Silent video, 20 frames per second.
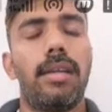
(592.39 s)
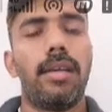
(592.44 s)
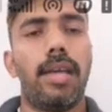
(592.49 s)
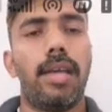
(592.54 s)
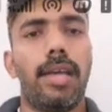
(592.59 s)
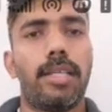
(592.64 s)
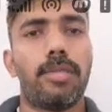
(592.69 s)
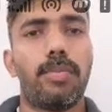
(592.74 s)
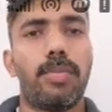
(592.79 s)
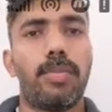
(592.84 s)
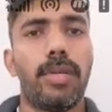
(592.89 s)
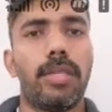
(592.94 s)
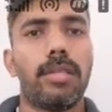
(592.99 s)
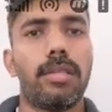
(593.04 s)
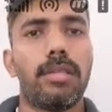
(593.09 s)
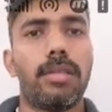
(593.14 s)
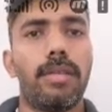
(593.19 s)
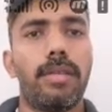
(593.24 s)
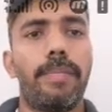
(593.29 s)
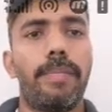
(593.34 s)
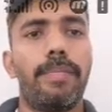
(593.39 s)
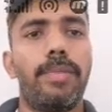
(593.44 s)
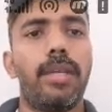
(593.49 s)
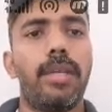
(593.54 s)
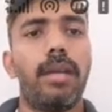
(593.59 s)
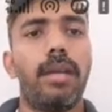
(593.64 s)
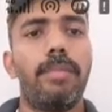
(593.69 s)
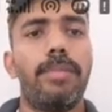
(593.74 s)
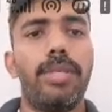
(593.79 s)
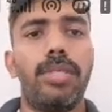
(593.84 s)
expressed,
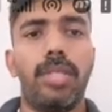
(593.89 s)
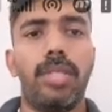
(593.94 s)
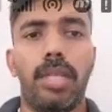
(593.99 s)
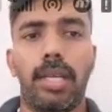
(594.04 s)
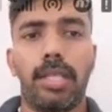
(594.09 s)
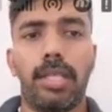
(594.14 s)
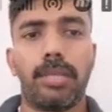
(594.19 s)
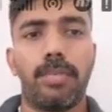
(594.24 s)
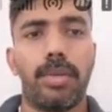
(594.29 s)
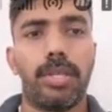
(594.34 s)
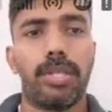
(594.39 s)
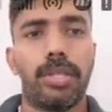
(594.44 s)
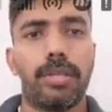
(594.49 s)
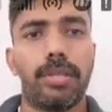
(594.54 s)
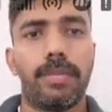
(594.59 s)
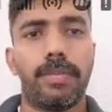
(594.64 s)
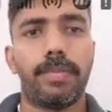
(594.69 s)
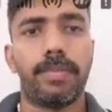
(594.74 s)
there will be gene expression.